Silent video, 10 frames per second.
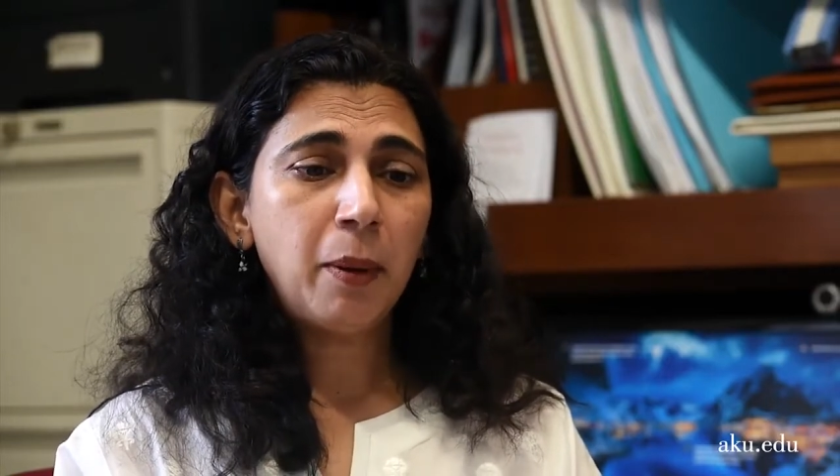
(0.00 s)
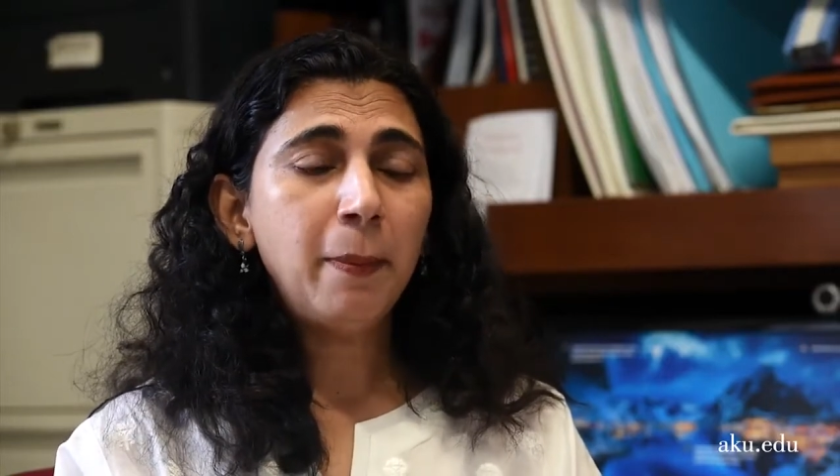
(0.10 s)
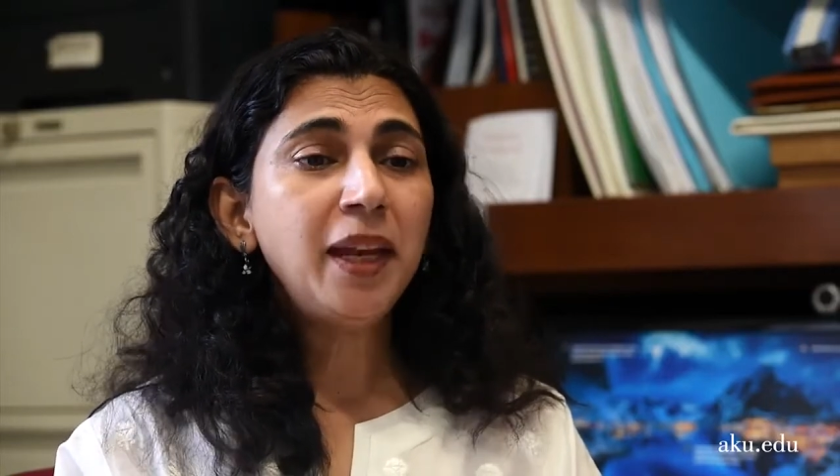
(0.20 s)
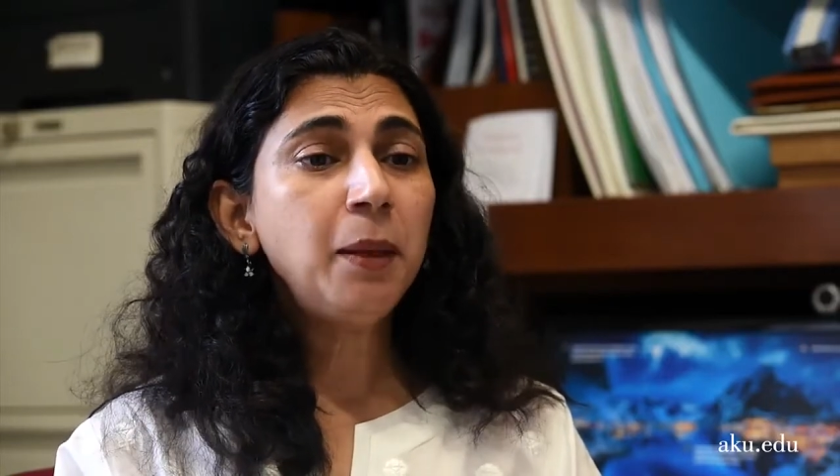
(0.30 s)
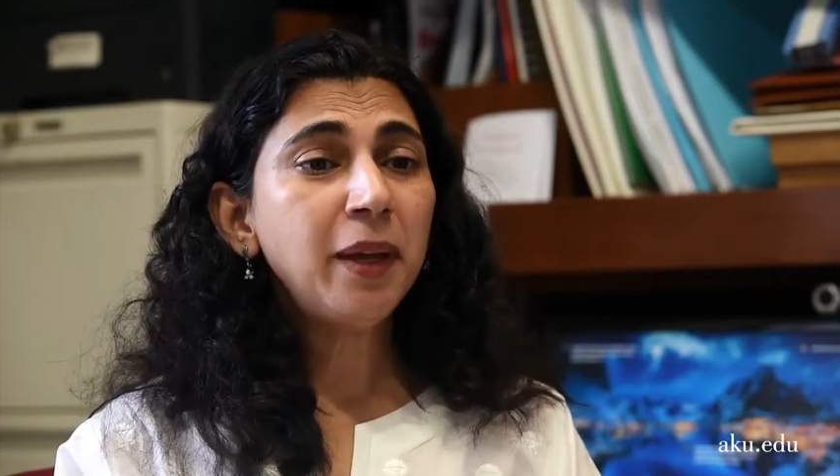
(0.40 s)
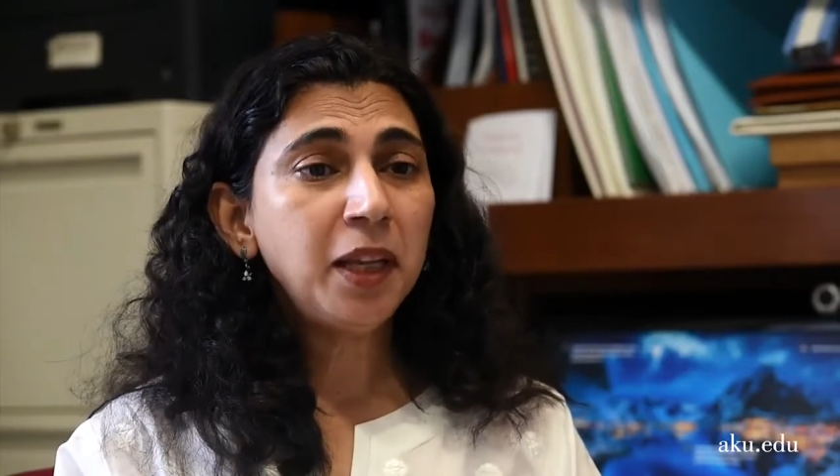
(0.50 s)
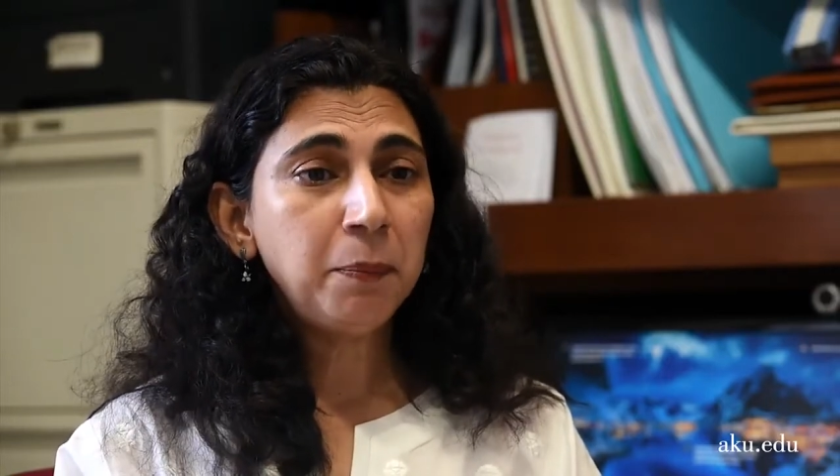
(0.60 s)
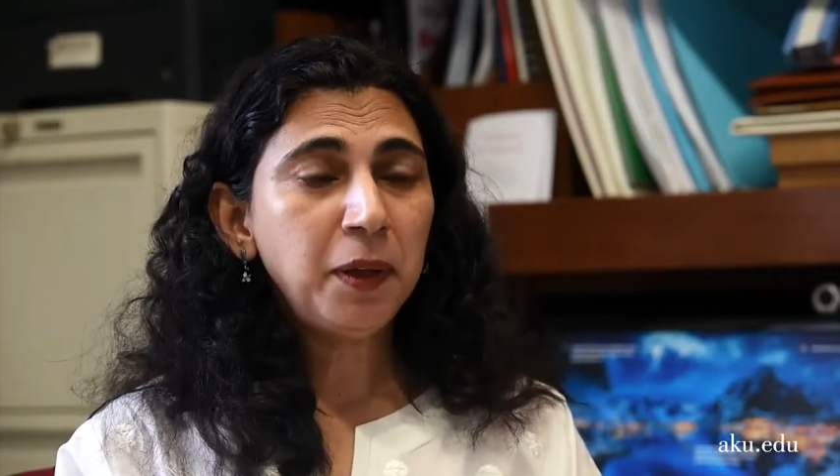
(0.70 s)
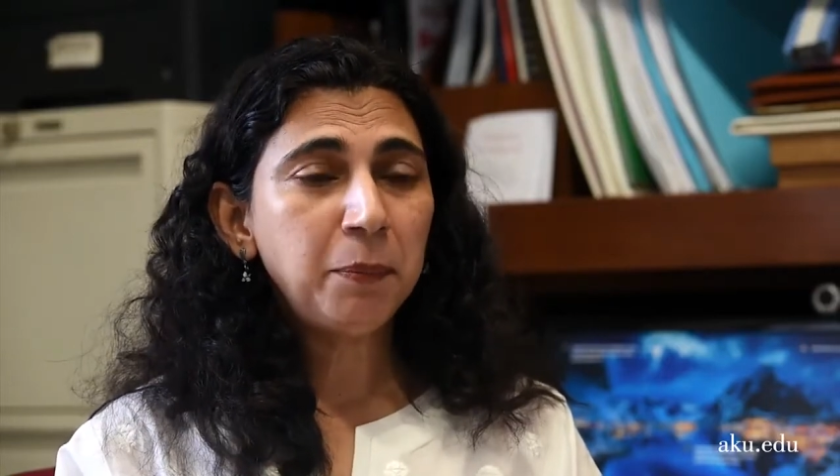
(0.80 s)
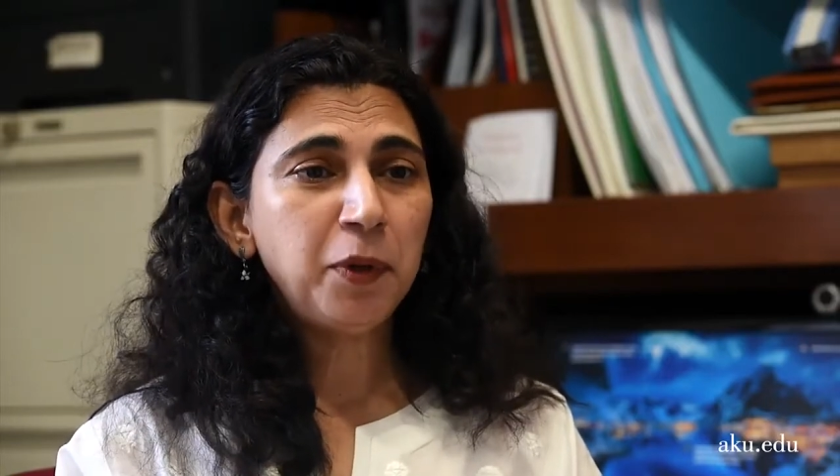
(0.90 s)

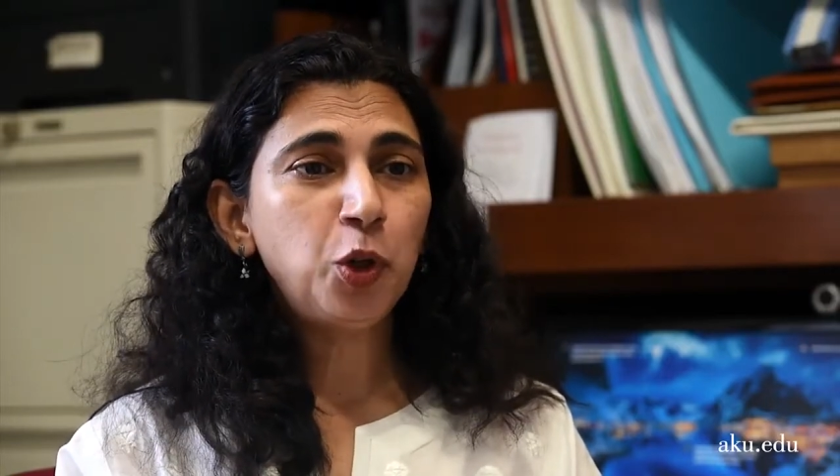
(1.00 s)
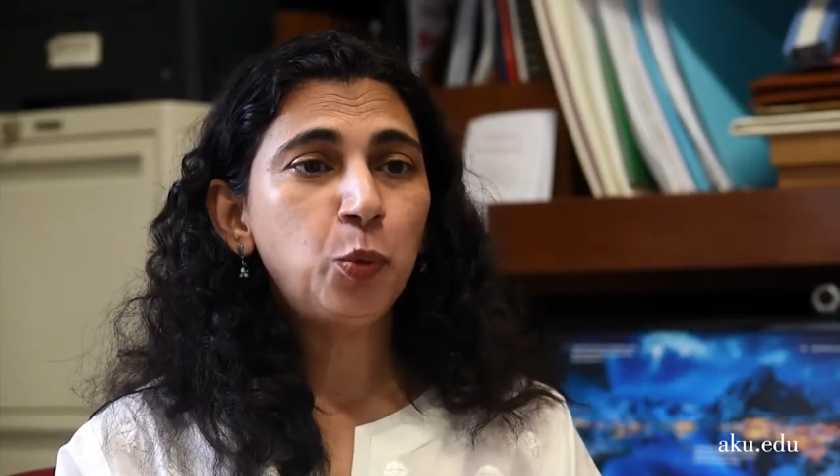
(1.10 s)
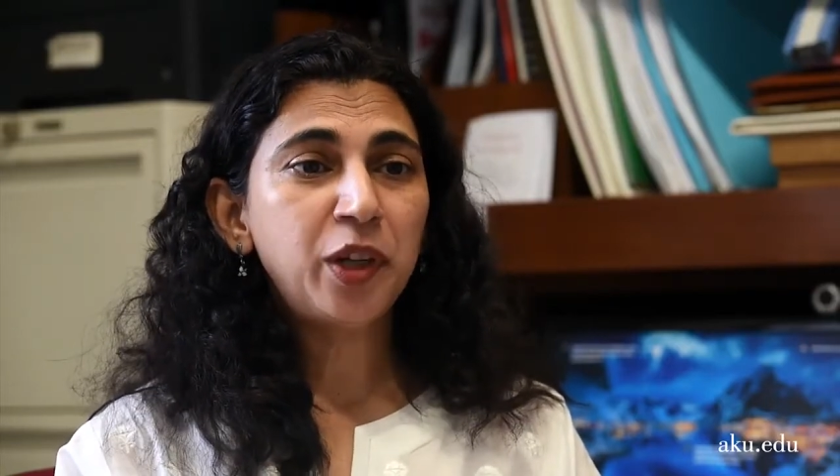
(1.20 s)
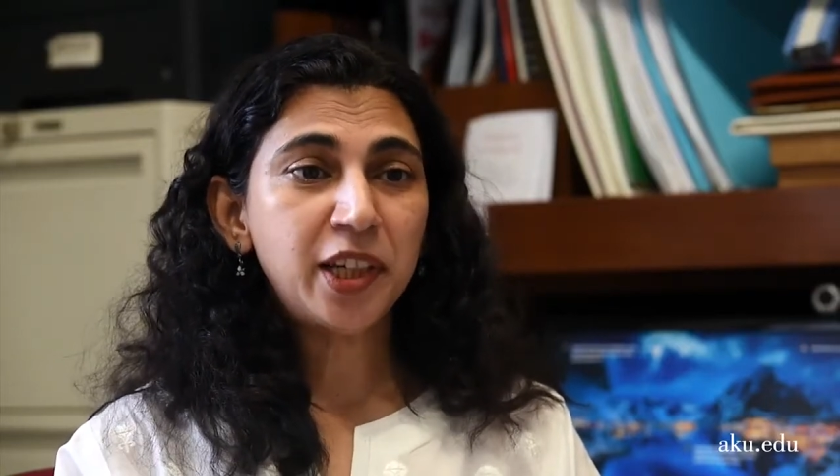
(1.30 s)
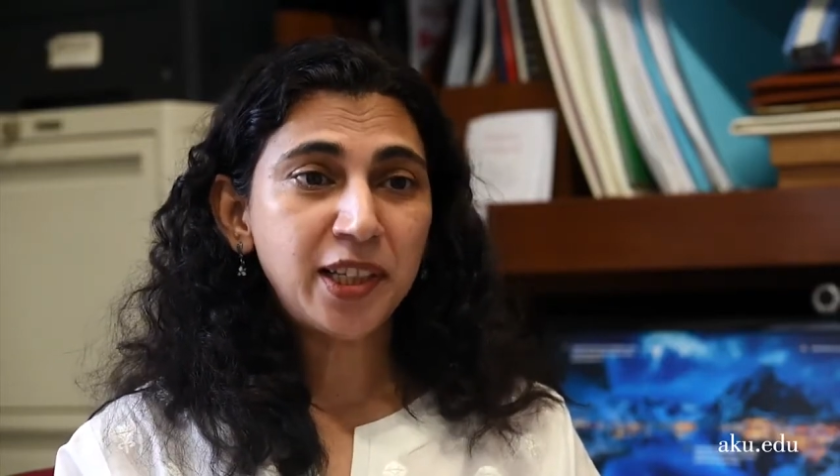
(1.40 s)
many people who were